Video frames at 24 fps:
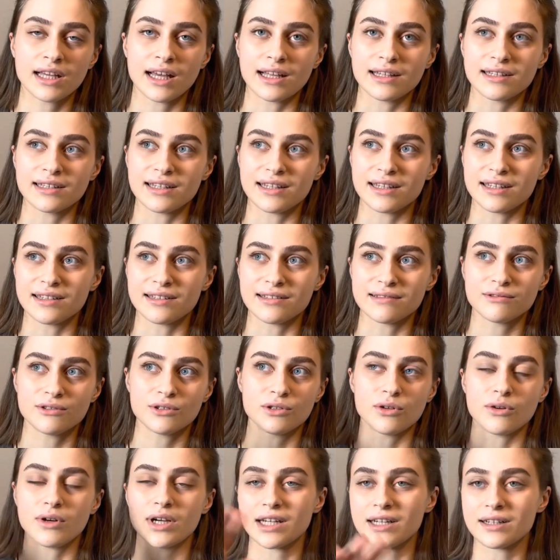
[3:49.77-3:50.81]
and then you
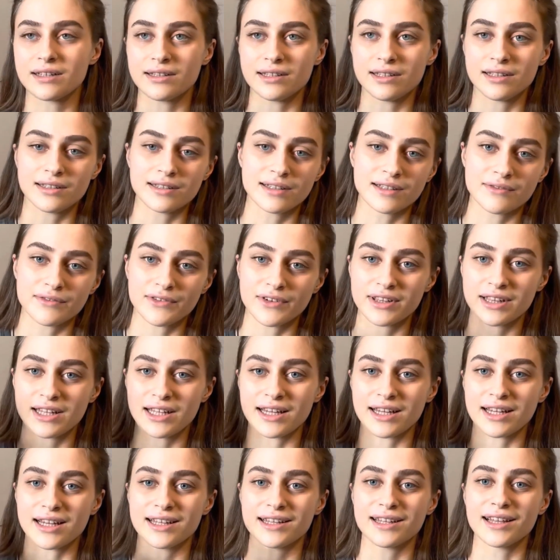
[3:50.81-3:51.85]
know i clean
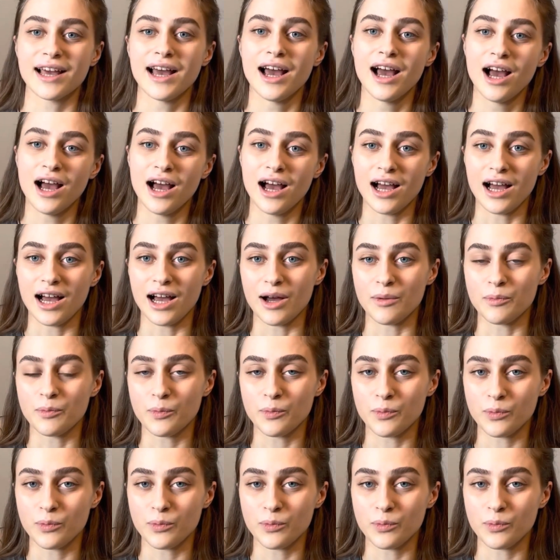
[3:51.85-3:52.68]
everything and uh,